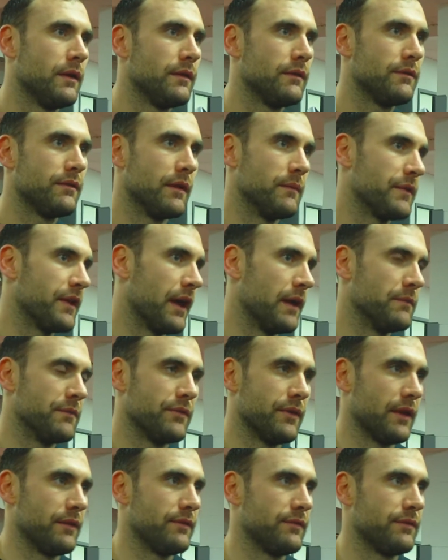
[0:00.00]

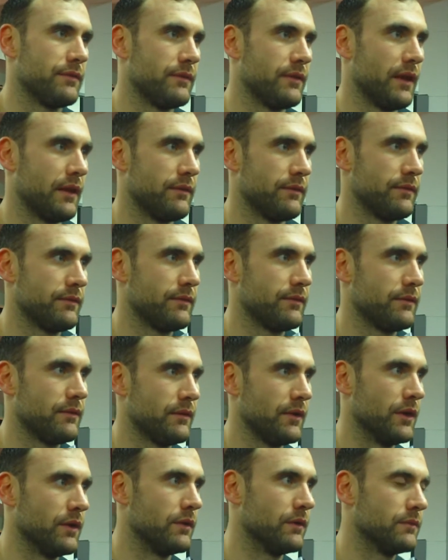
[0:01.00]
Sometimes that's that's
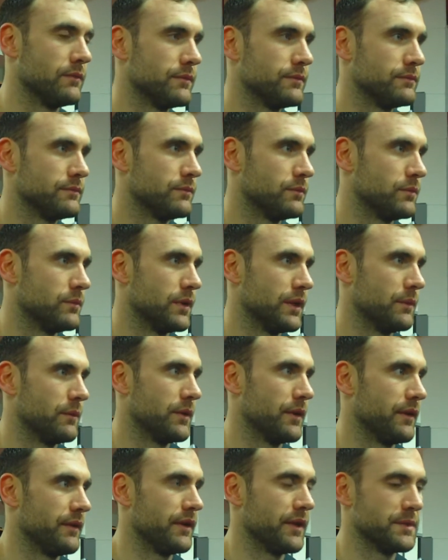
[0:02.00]
you know what
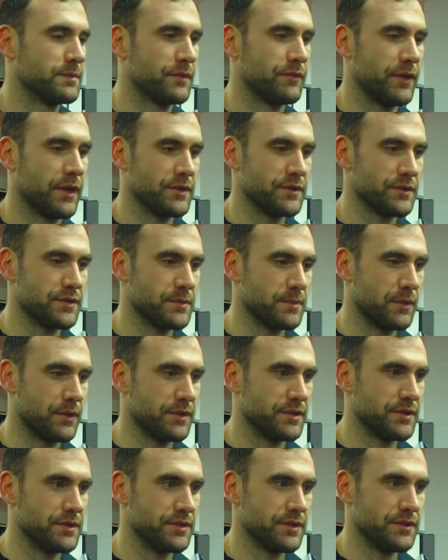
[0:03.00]
what it does. Professional
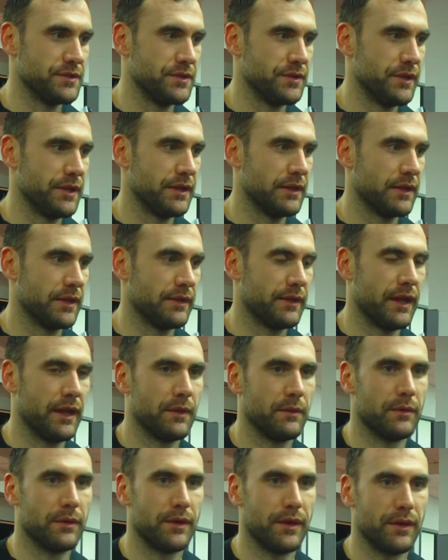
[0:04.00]
sports is, is unique like
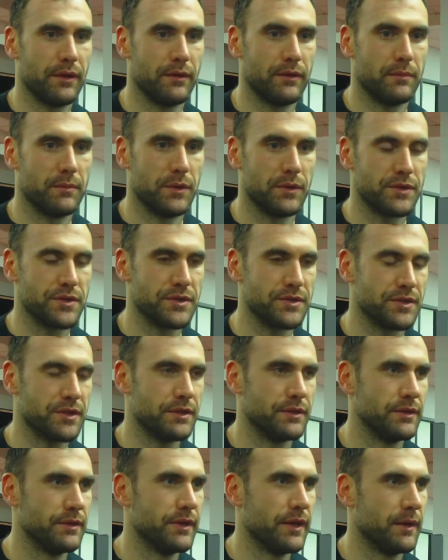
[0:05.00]
that, where you know emotions
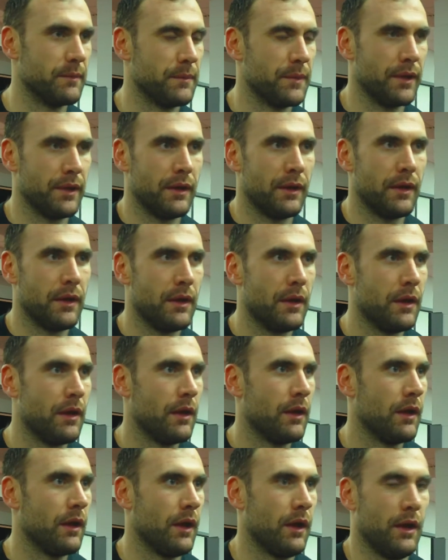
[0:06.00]
can do that, but.
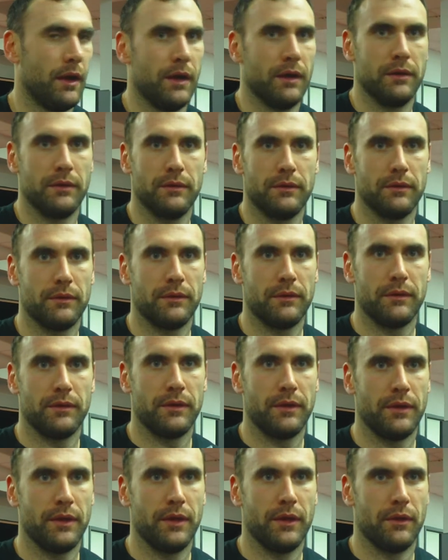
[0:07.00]
Uh,
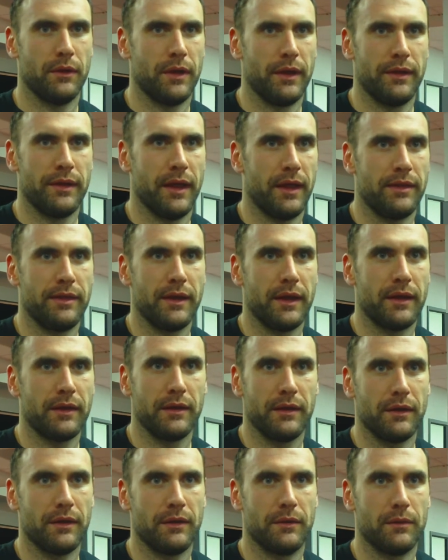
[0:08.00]
you know, I, I, think
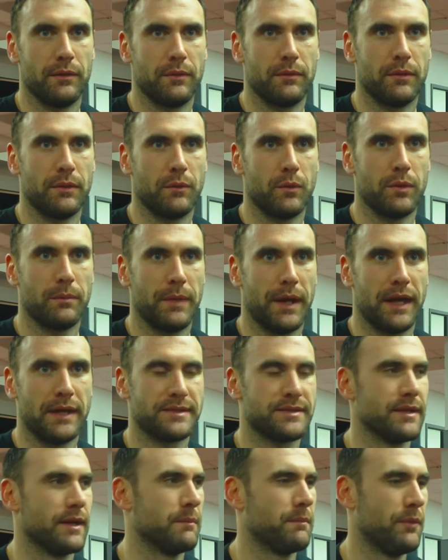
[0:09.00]
you know we're, we're
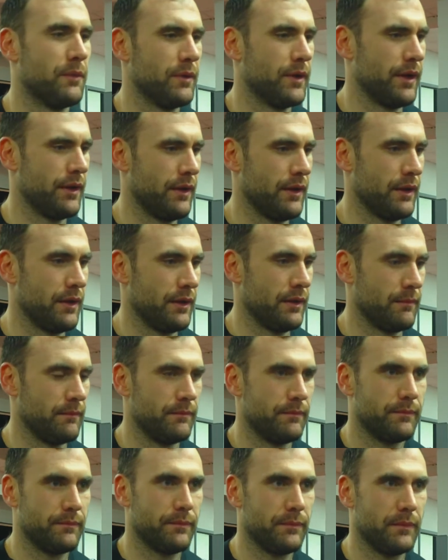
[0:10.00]
past that point.
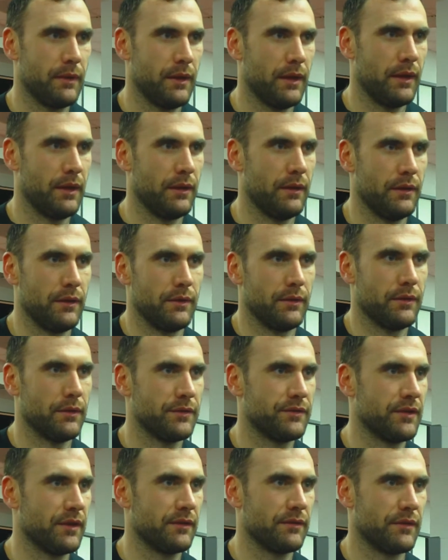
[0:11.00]
Um, and you know
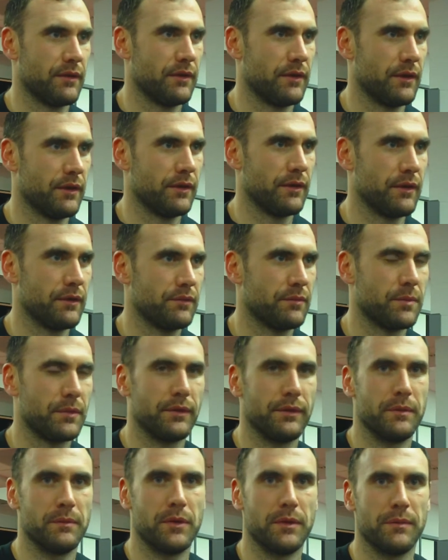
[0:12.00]
those things are, are
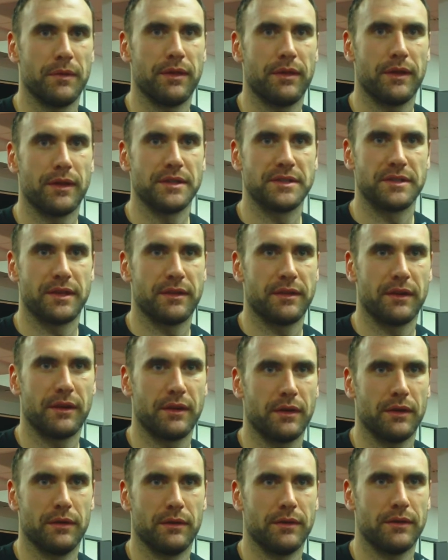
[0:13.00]
spur of the moment things. I
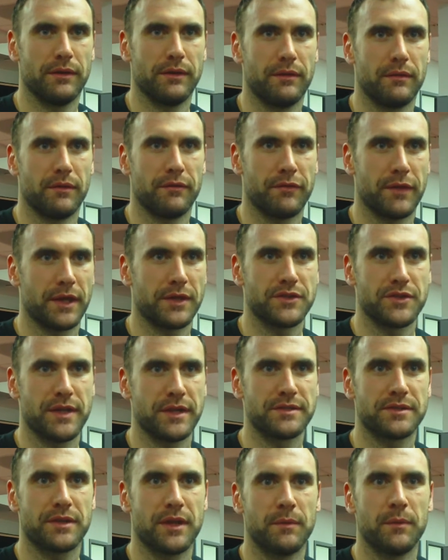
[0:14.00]
think you know the reflection
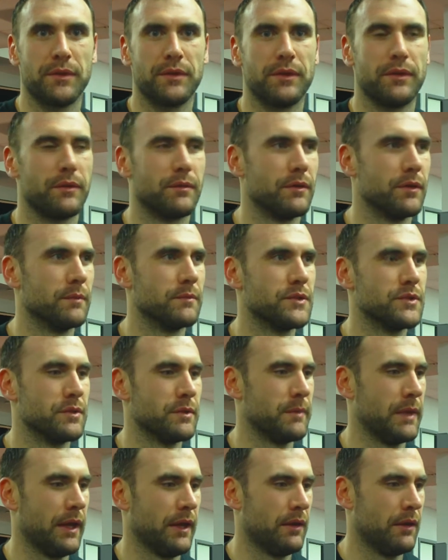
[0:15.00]
has to come within the room to
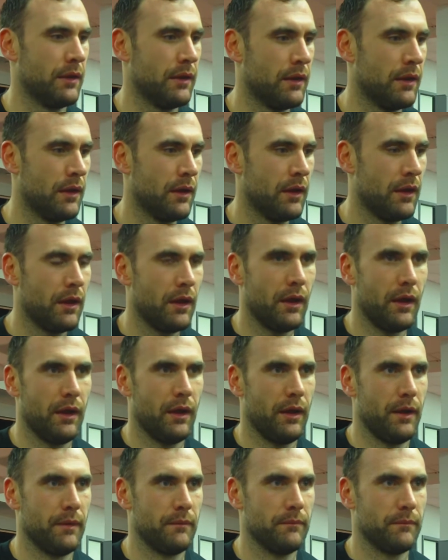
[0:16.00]
a man,
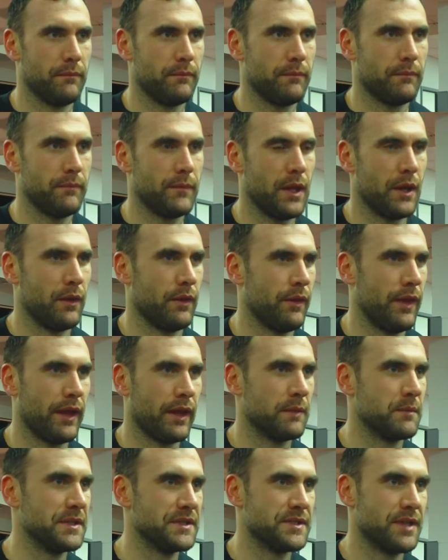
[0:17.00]
um, you know, and
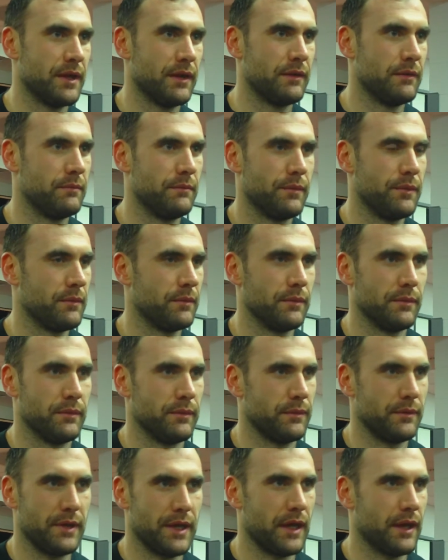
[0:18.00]
that can be said through
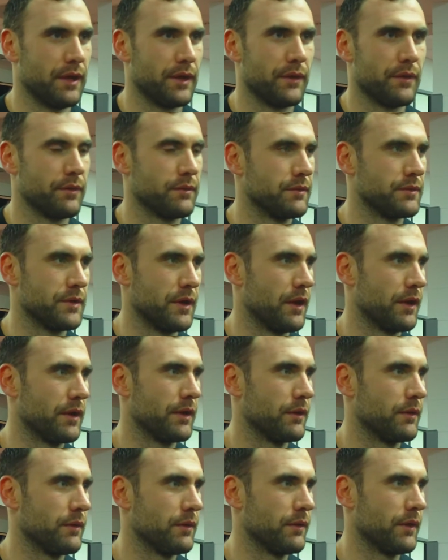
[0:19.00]
through yelling or through
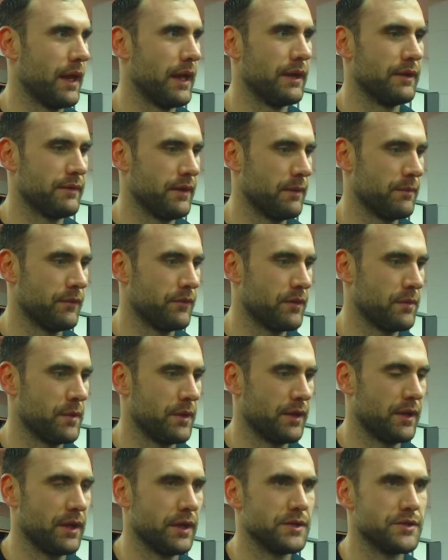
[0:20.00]
talking or any type of
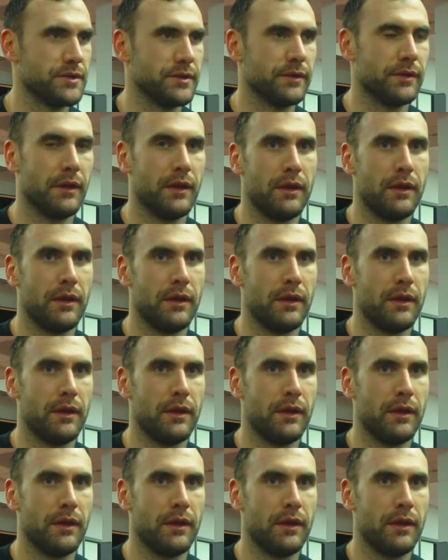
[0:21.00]
communication.